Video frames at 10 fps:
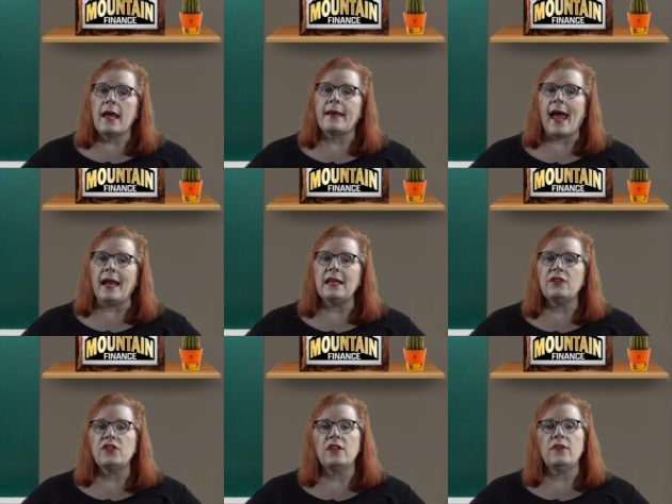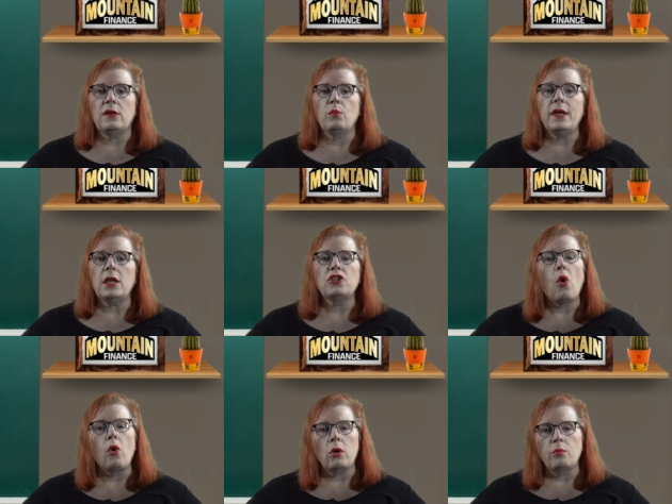And adding in the dividend, we get a
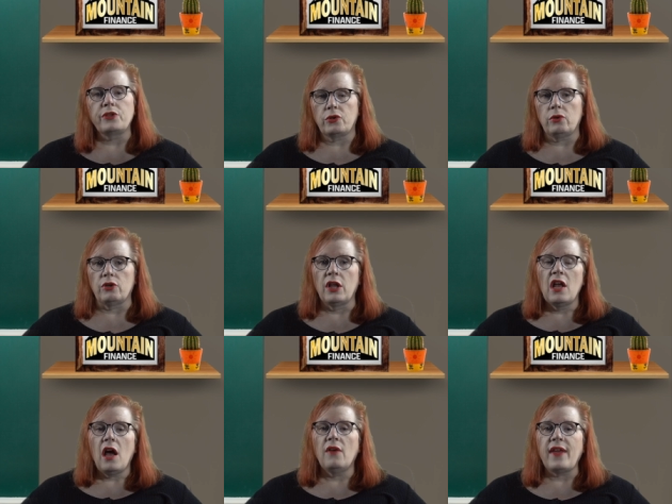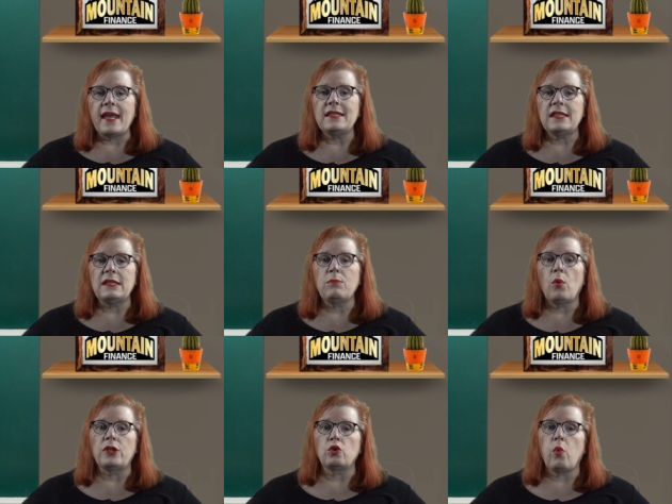total return of
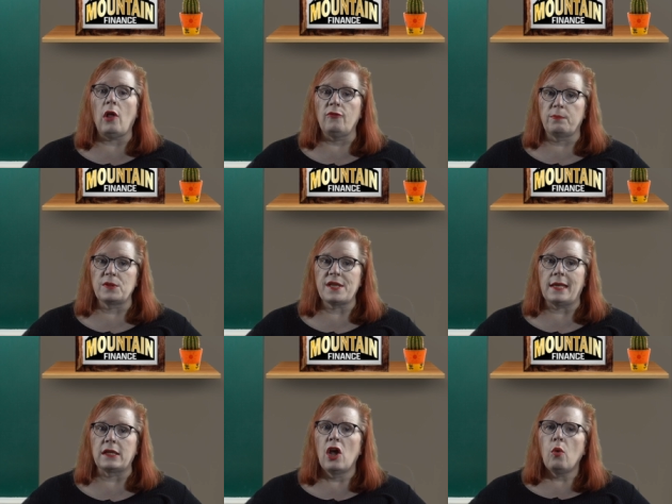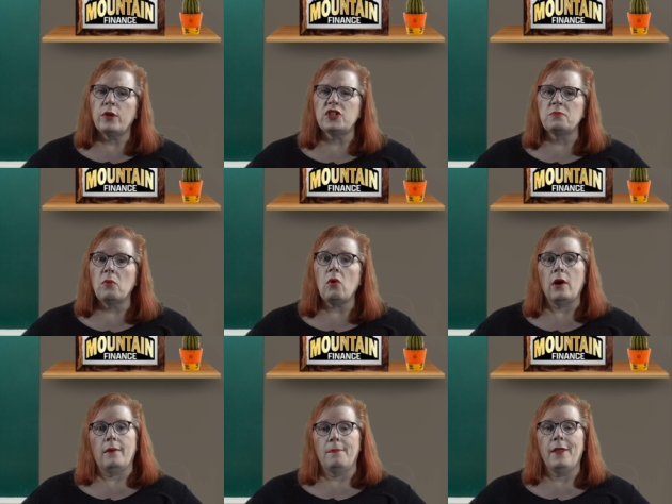18.12%, which is
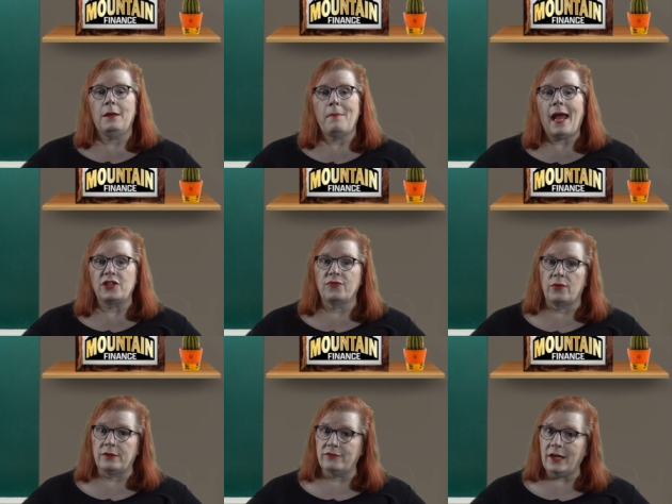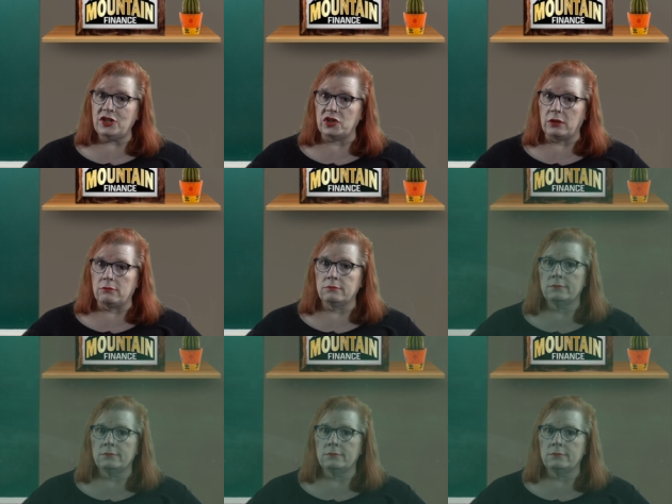more than a match for inflation.